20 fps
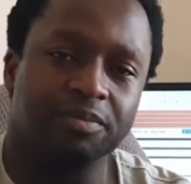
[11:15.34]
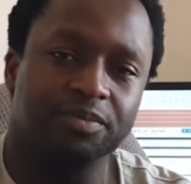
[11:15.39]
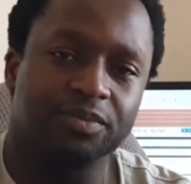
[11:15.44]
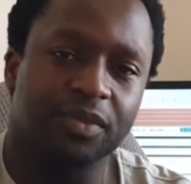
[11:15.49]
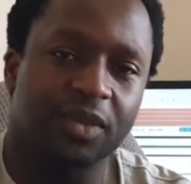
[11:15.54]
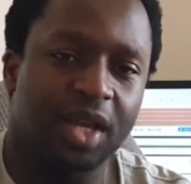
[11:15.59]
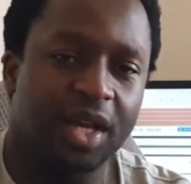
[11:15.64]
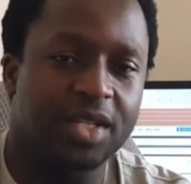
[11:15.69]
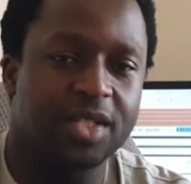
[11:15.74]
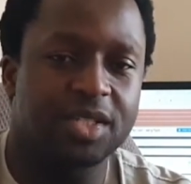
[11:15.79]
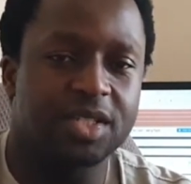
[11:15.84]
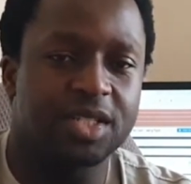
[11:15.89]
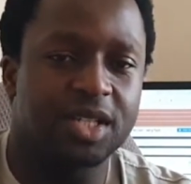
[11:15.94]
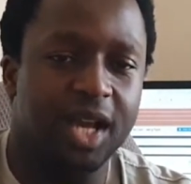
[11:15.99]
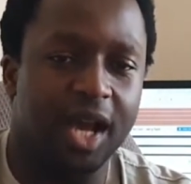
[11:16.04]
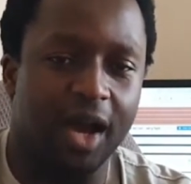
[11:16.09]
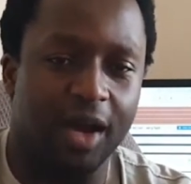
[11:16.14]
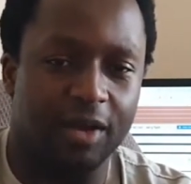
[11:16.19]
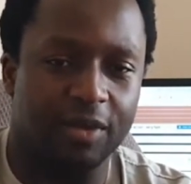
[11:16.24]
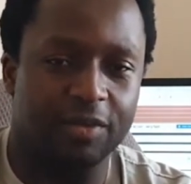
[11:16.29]
energy
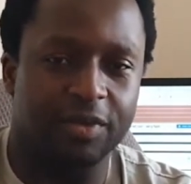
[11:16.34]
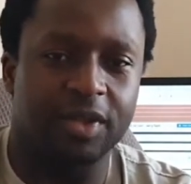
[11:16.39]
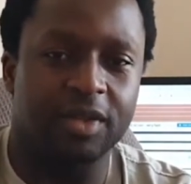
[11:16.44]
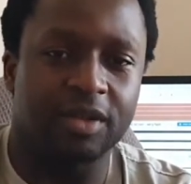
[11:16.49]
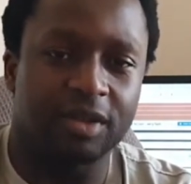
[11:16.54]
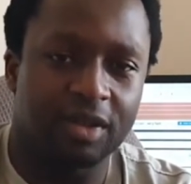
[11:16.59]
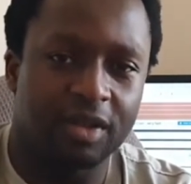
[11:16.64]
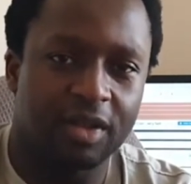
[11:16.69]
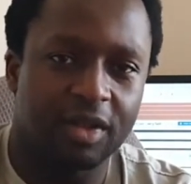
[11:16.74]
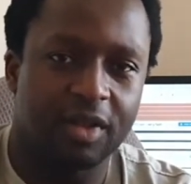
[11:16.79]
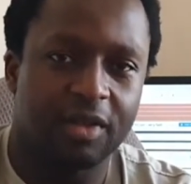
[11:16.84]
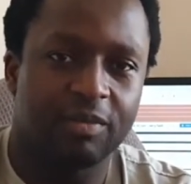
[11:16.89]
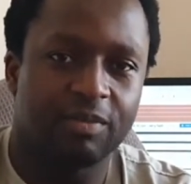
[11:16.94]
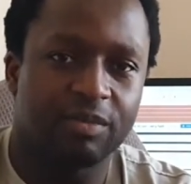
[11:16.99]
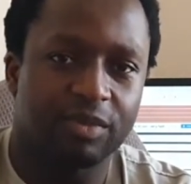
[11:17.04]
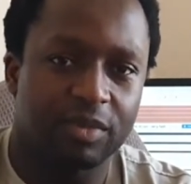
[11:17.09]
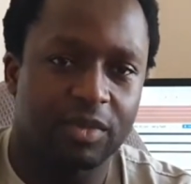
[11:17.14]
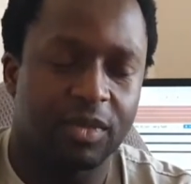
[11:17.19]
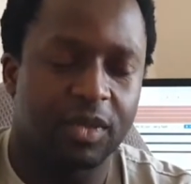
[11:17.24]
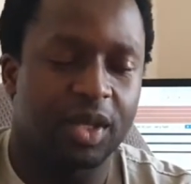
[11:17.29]
out of it,
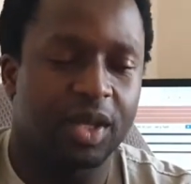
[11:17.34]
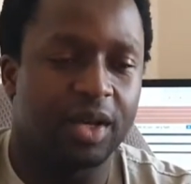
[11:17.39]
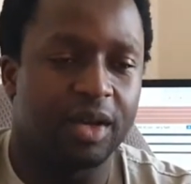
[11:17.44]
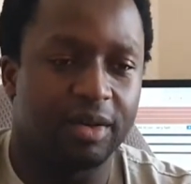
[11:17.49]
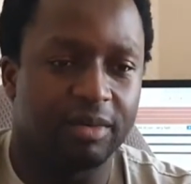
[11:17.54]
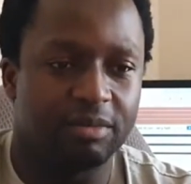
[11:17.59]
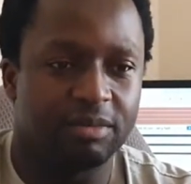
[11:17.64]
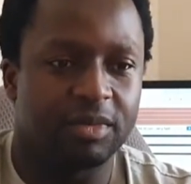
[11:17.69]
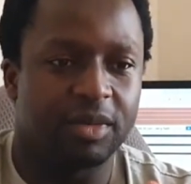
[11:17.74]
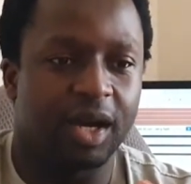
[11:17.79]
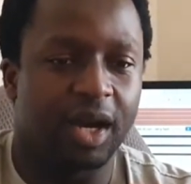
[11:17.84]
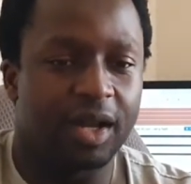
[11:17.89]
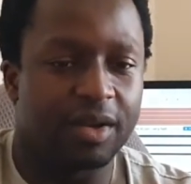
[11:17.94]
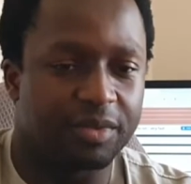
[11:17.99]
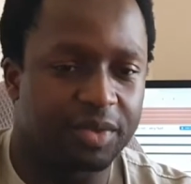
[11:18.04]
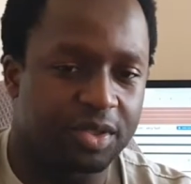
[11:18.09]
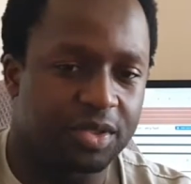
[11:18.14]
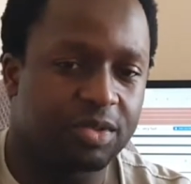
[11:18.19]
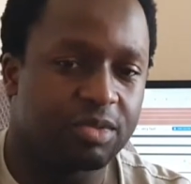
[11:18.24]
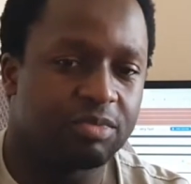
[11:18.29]
out of
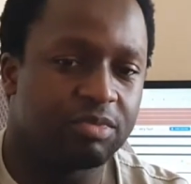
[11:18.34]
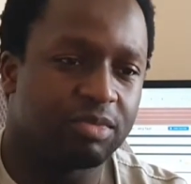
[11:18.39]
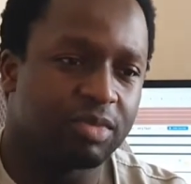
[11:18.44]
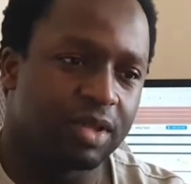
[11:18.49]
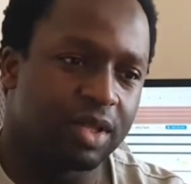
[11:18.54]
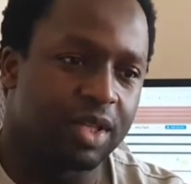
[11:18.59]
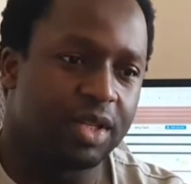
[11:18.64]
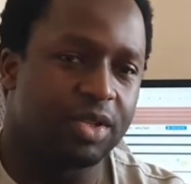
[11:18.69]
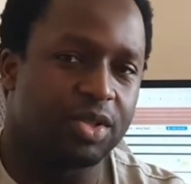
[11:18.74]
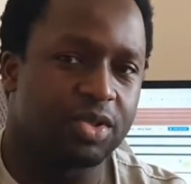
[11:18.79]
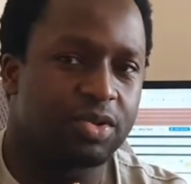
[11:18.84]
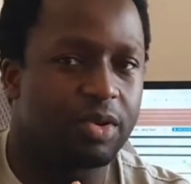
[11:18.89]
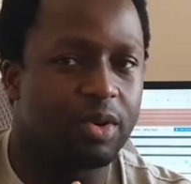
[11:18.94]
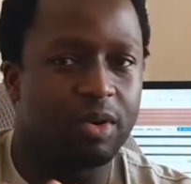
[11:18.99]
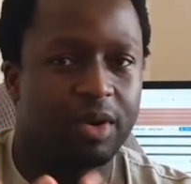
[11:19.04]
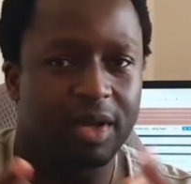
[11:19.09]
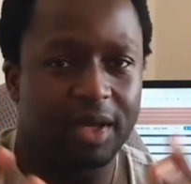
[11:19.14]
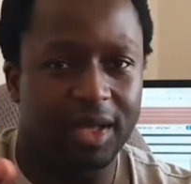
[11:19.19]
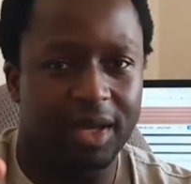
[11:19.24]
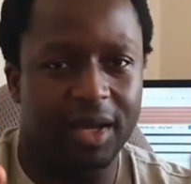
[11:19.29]
it in a short
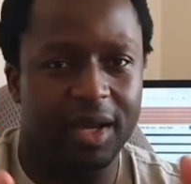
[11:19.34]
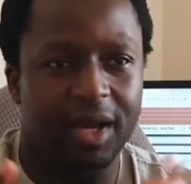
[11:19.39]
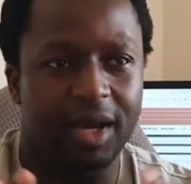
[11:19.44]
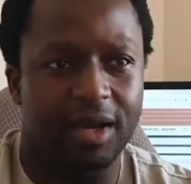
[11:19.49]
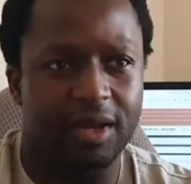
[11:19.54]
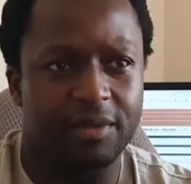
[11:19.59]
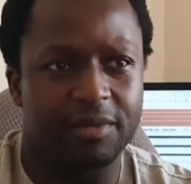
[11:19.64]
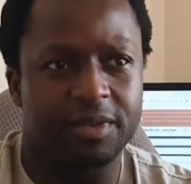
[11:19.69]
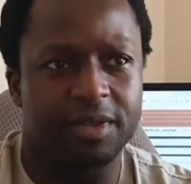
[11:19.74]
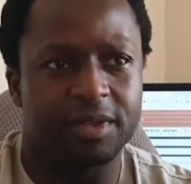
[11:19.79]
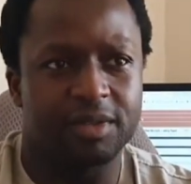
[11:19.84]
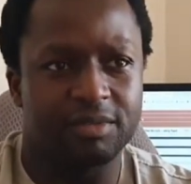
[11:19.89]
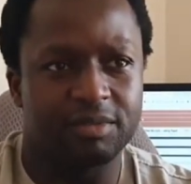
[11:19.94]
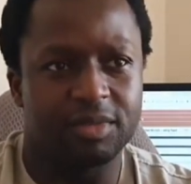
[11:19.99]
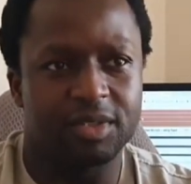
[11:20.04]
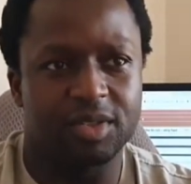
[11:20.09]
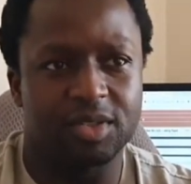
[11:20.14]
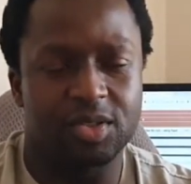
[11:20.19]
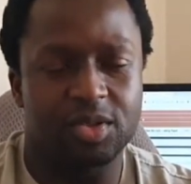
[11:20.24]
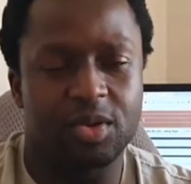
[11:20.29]

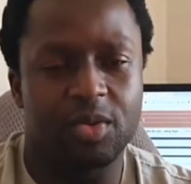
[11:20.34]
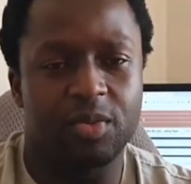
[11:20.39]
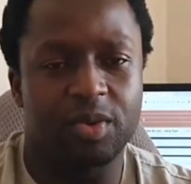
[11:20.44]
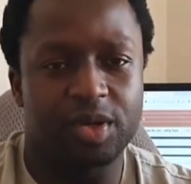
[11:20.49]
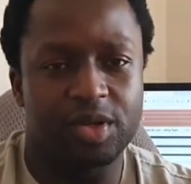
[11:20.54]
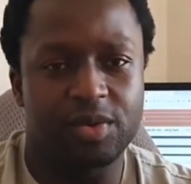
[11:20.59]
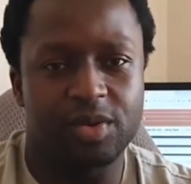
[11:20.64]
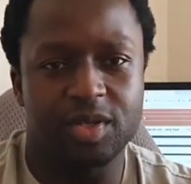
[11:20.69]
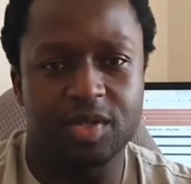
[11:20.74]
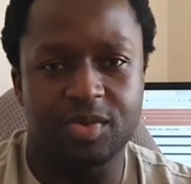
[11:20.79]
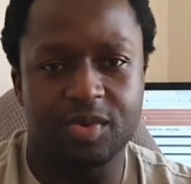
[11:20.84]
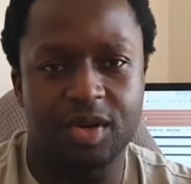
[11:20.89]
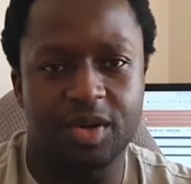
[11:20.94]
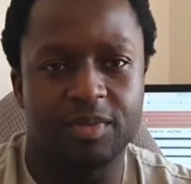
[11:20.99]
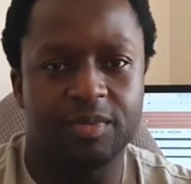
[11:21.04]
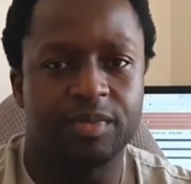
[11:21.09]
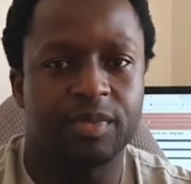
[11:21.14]
window as well.